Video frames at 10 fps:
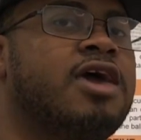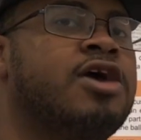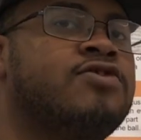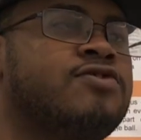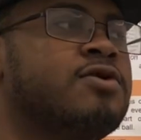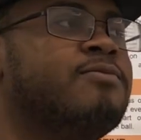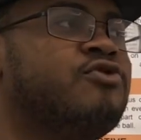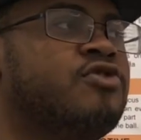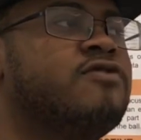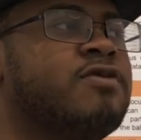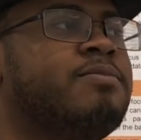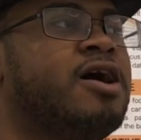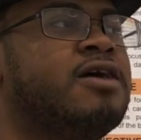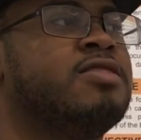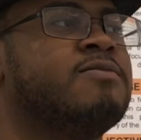and to improve
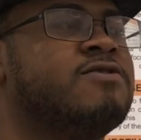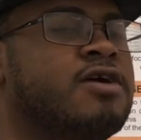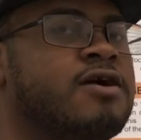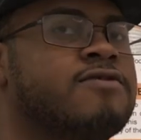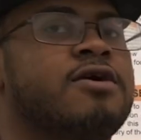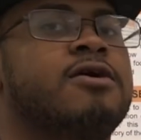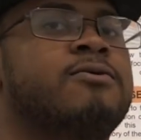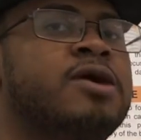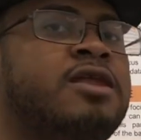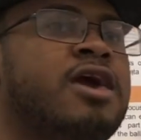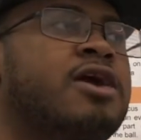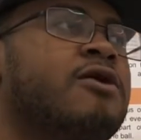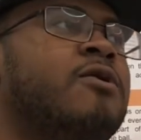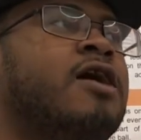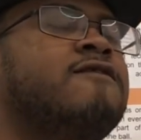upon themselves when they
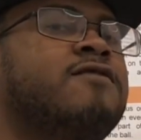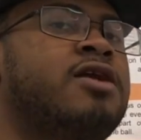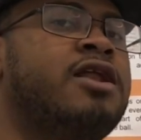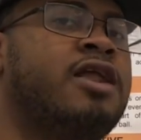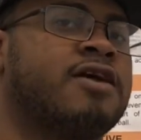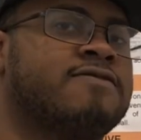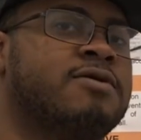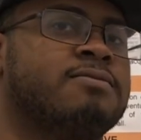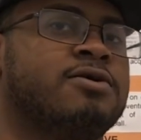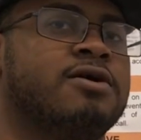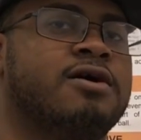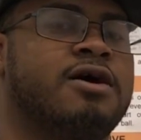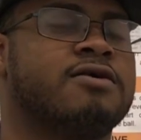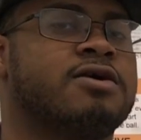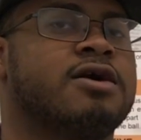go out for that next field
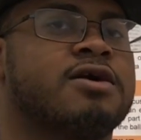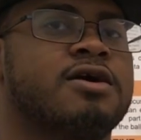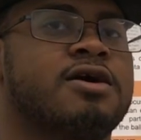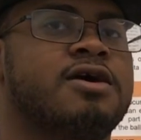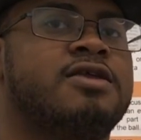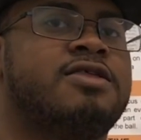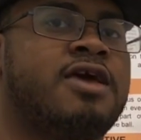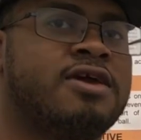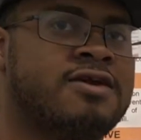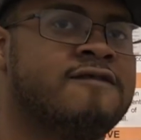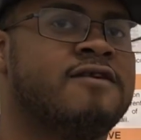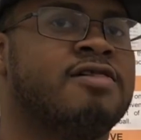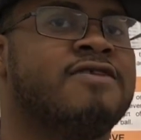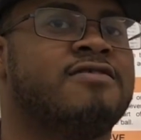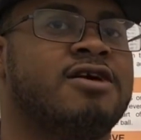goal. Okay. Thank you for
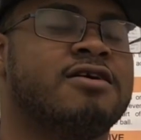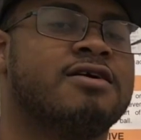listening.